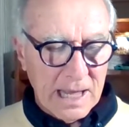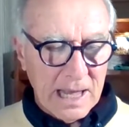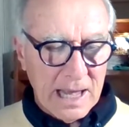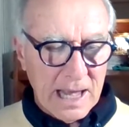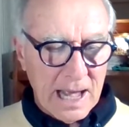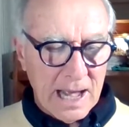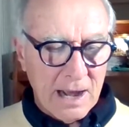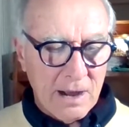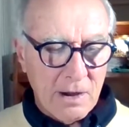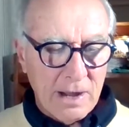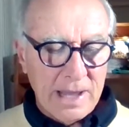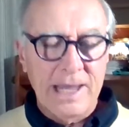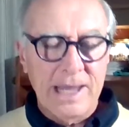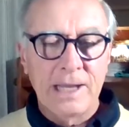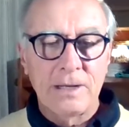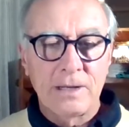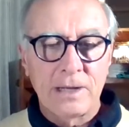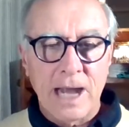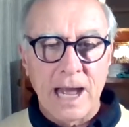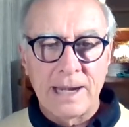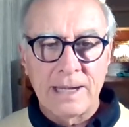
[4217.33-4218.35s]
our
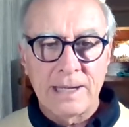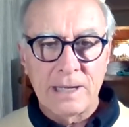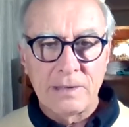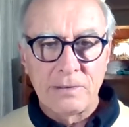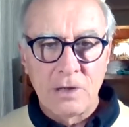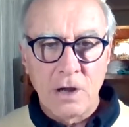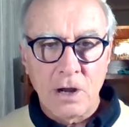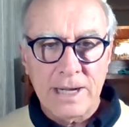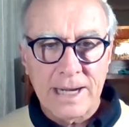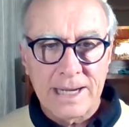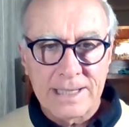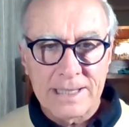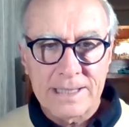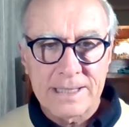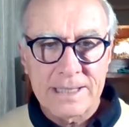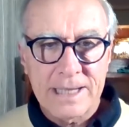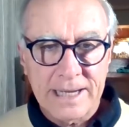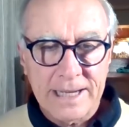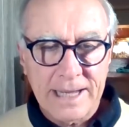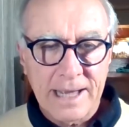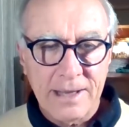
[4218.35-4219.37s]
not
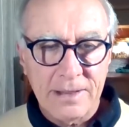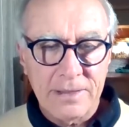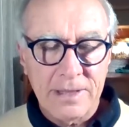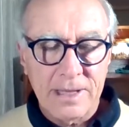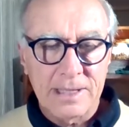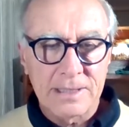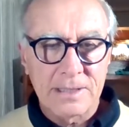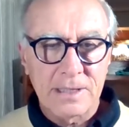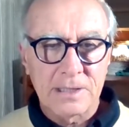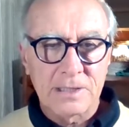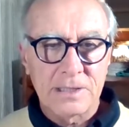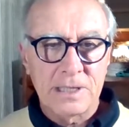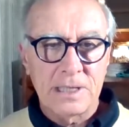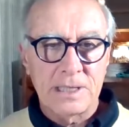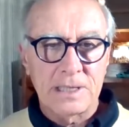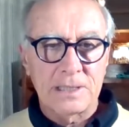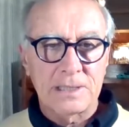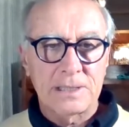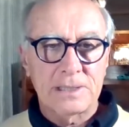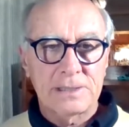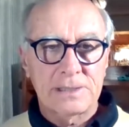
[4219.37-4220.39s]
understanding how things
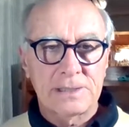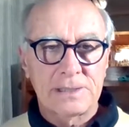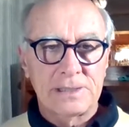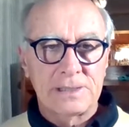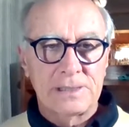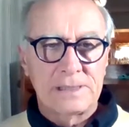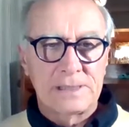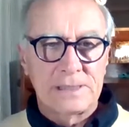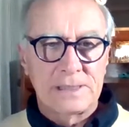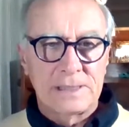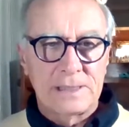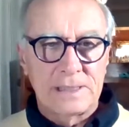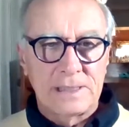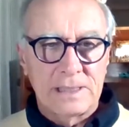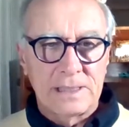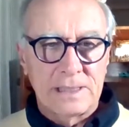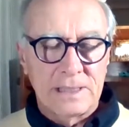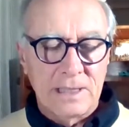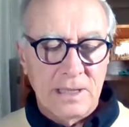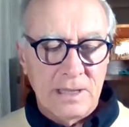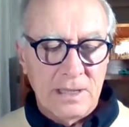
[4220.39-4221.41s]
exist.
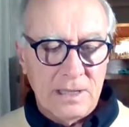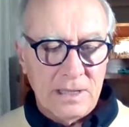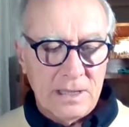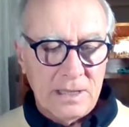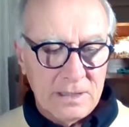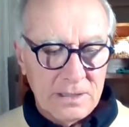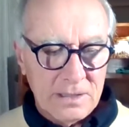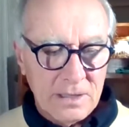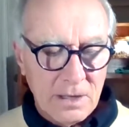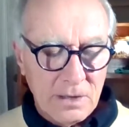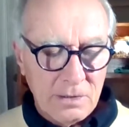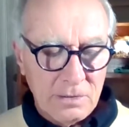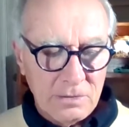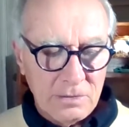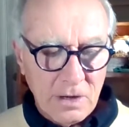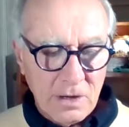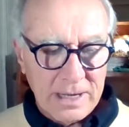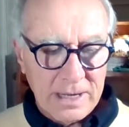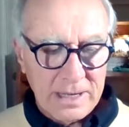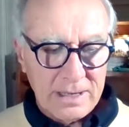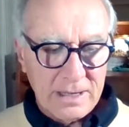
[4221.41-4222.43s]
So
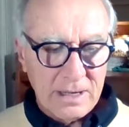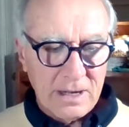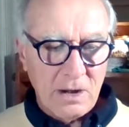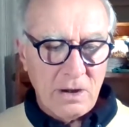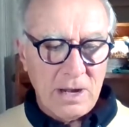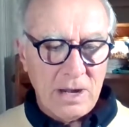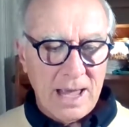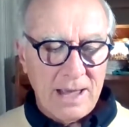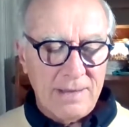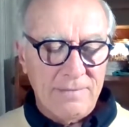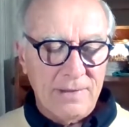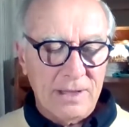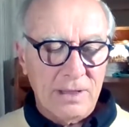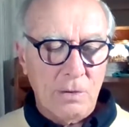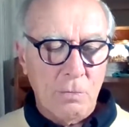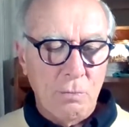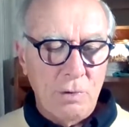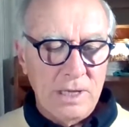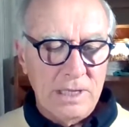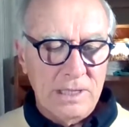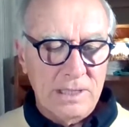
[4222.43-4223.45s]
not having
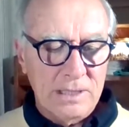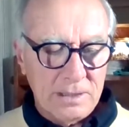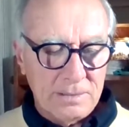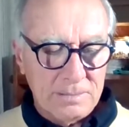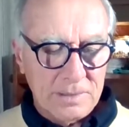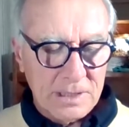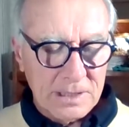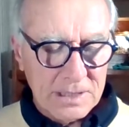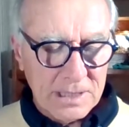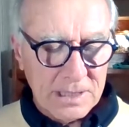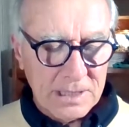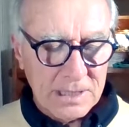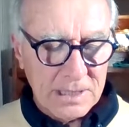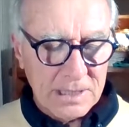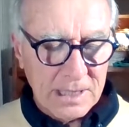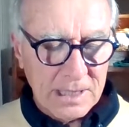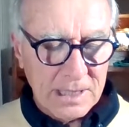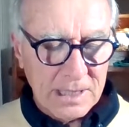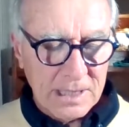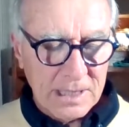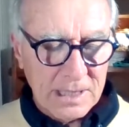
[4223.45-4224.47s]
the
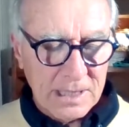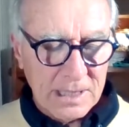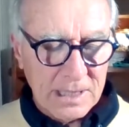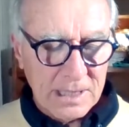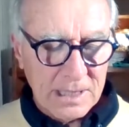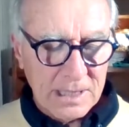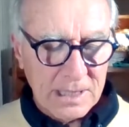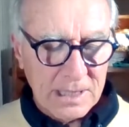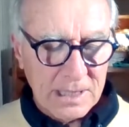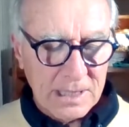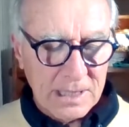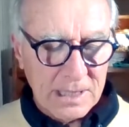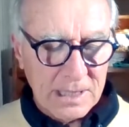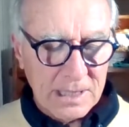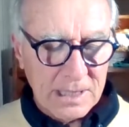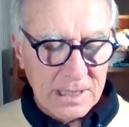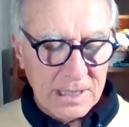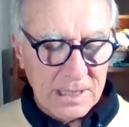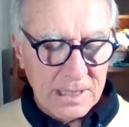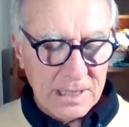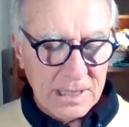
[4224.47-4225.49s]
wisdom to see that
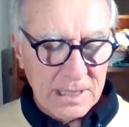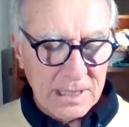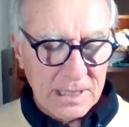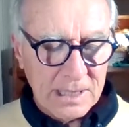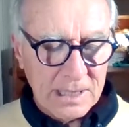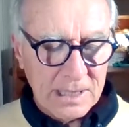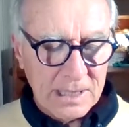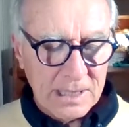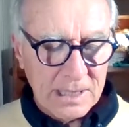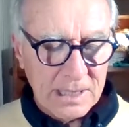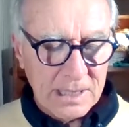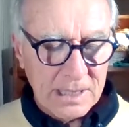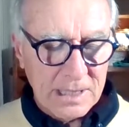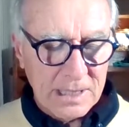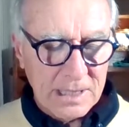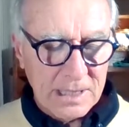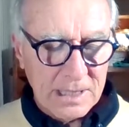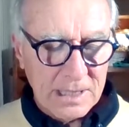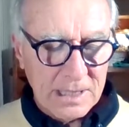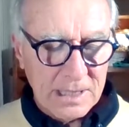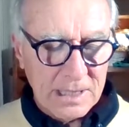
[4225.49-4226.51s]
everything is impermanent
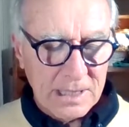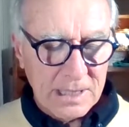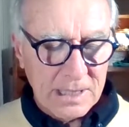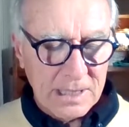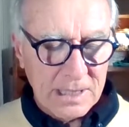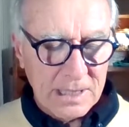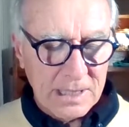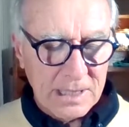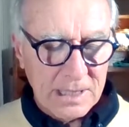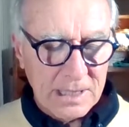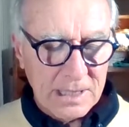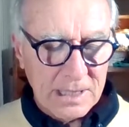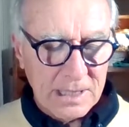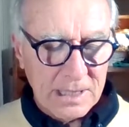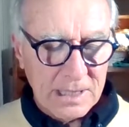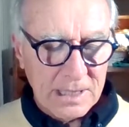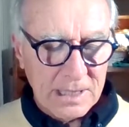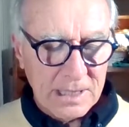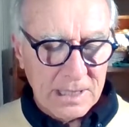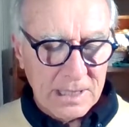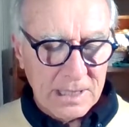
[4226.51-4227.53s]
and subject to
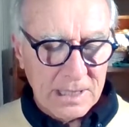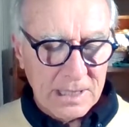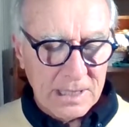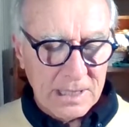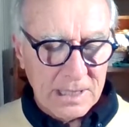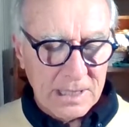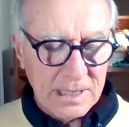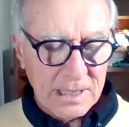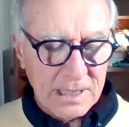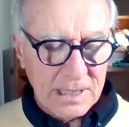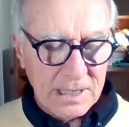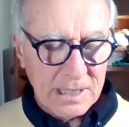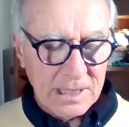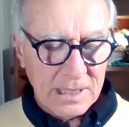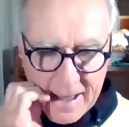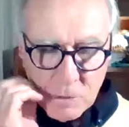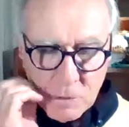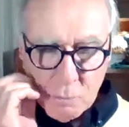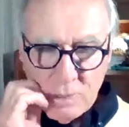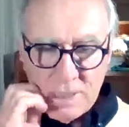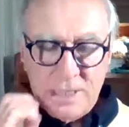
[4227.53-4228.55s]
causes and conditions.
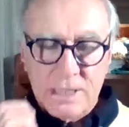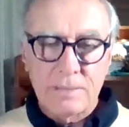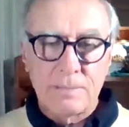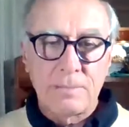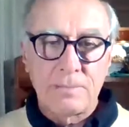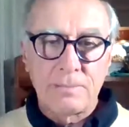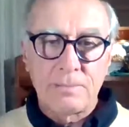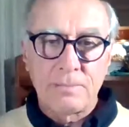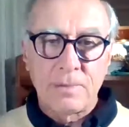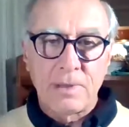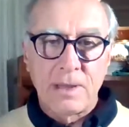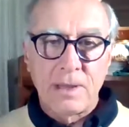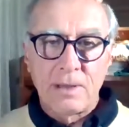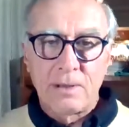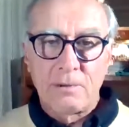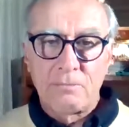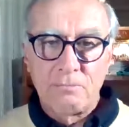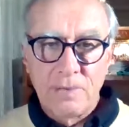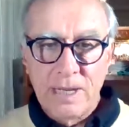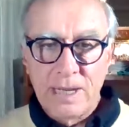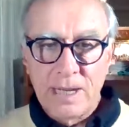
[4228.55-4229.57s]
The
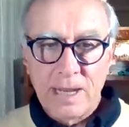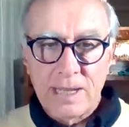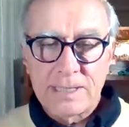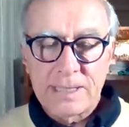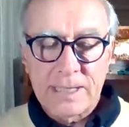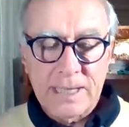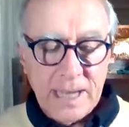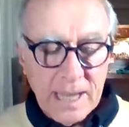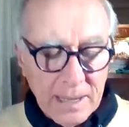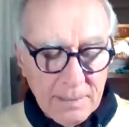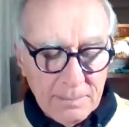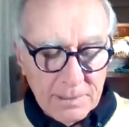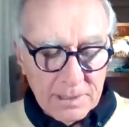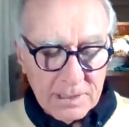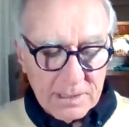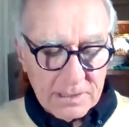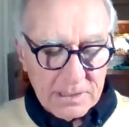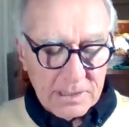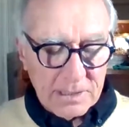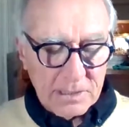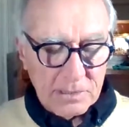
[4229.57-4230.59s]
wisdom realizing
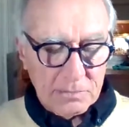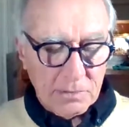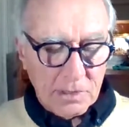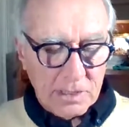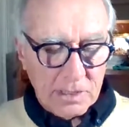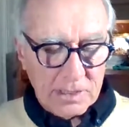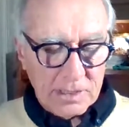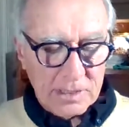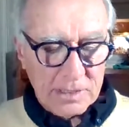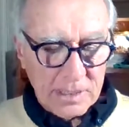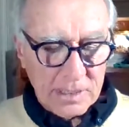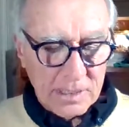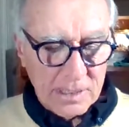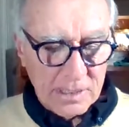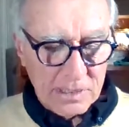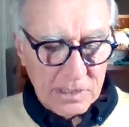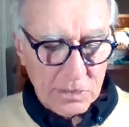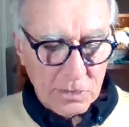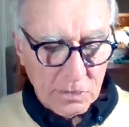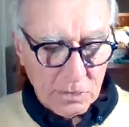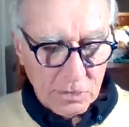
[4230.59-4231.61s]
emptiness is what
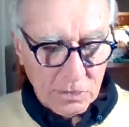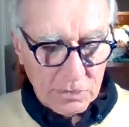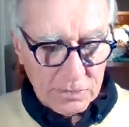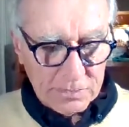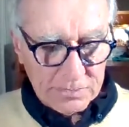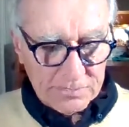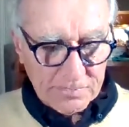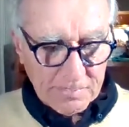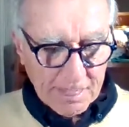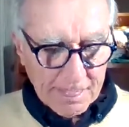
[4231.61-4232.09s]
it's called.